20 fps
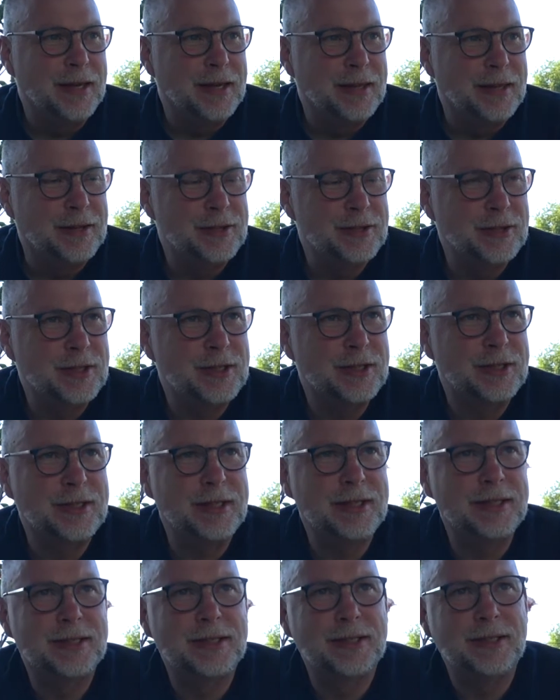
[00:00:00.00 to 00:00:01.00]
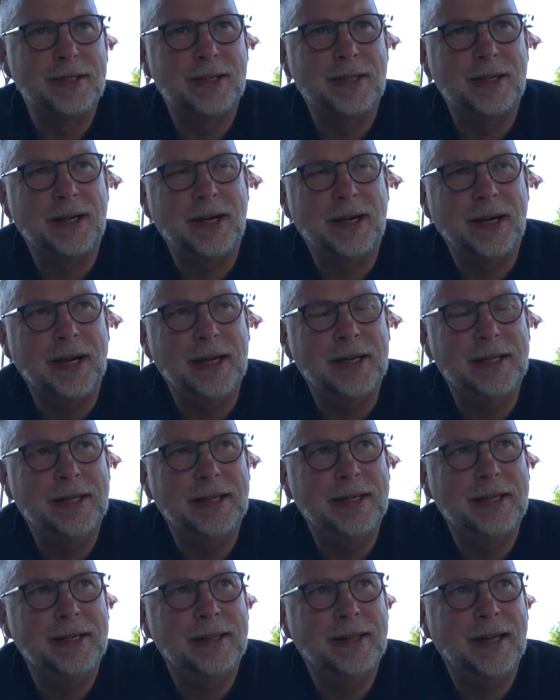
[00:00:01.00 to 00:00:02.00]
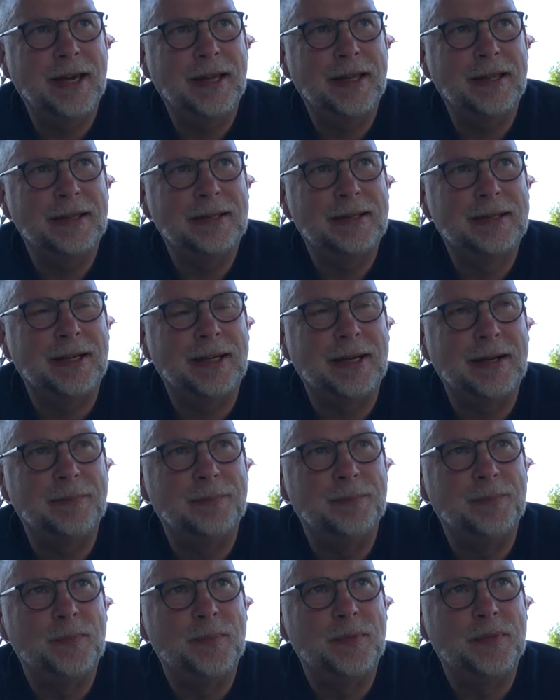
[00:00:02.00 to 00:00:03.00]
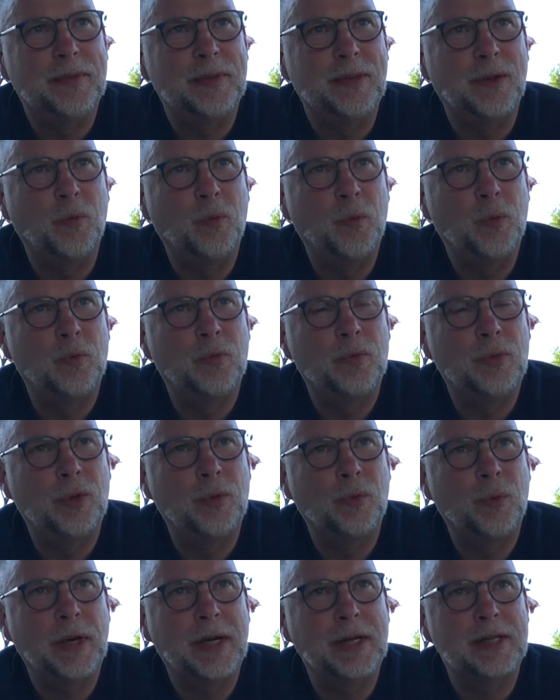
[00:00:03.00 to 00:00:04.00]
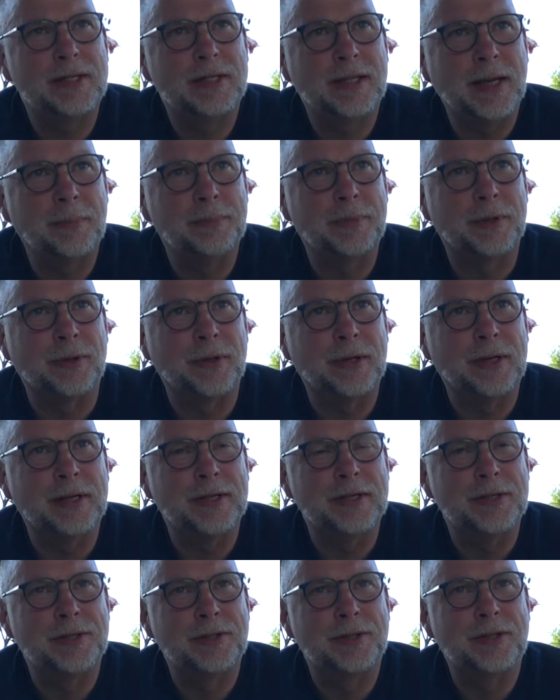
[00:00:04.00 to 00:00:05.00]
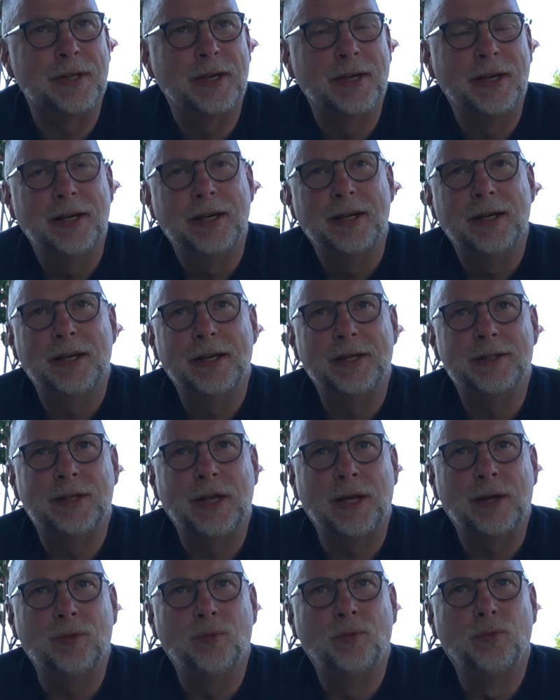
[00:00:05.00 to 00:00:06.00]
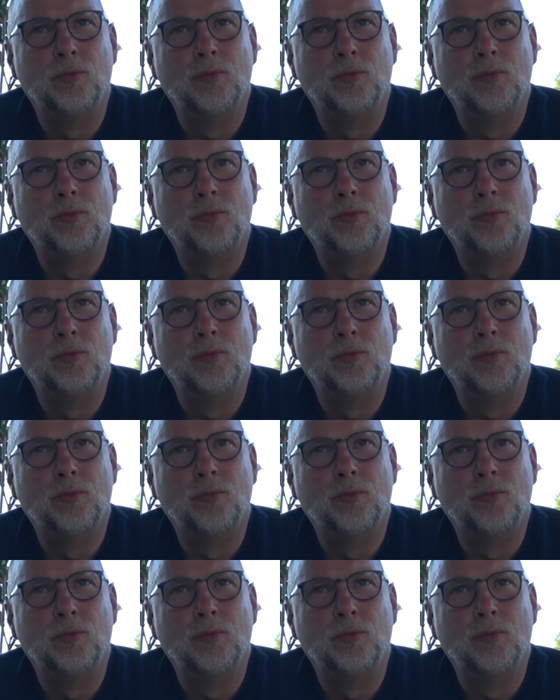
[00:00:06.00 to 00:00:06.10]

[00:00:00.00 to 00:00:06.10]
There's just this idea that the wicked scepter is a